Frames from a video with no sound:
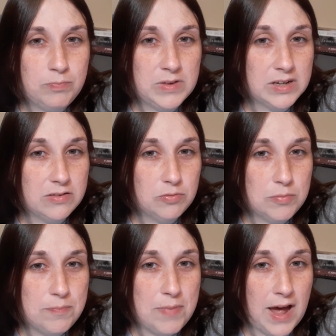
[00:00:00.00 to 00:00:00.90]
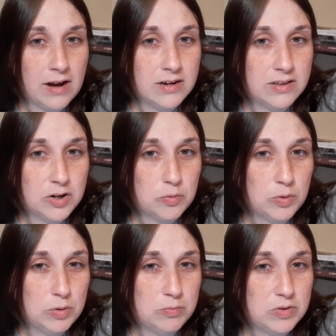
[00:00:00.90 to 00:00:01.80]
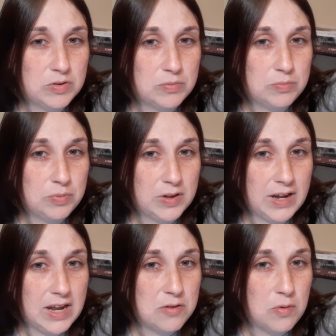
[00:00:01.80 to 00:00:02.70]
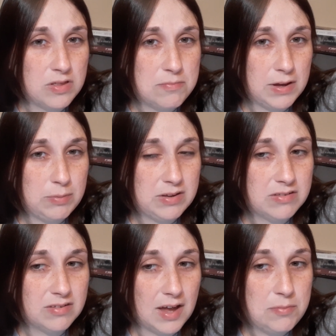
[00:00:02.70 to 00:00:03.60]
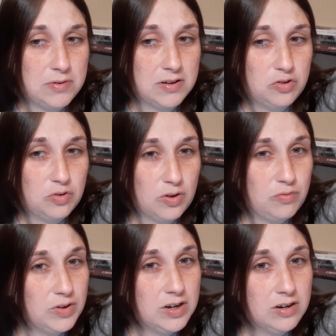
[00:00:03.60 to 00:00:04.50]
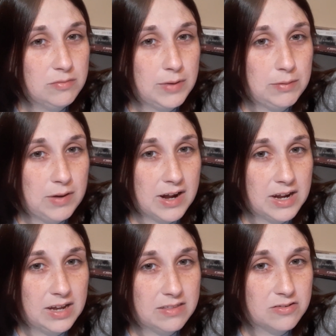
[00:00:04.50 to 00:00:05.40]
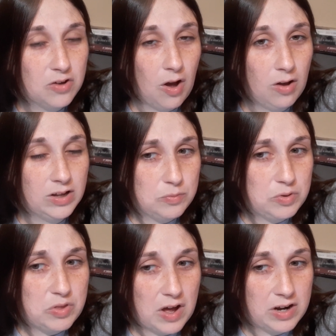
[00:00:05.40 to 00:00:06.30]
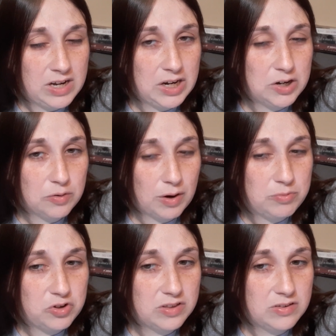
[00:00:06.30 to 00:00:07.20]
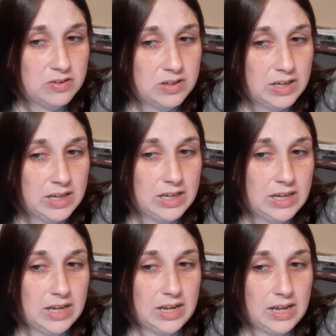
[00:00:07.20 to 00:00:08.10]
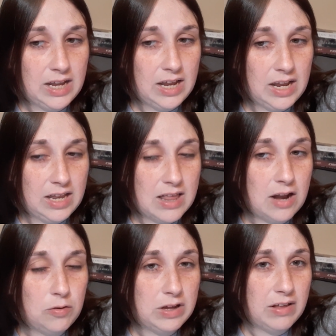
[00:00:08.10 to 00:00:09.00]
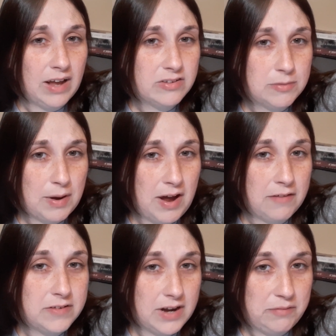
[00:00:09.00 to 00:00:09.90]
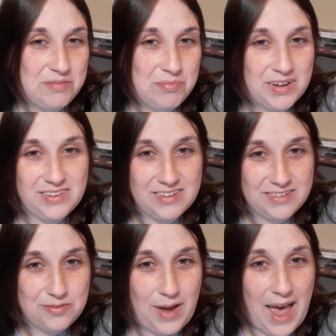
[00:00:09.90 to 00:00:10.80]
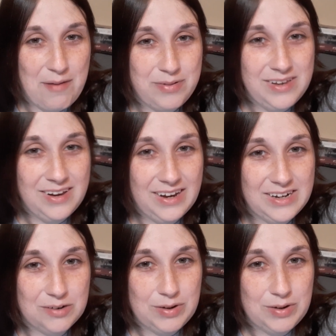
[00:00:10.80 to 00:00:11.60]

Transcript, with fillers: kids were back in their rooms playing while the baby slept, so I figured maybe I can get this call without any interruptions. And that only lasted about half the time, but this is what happened, and here we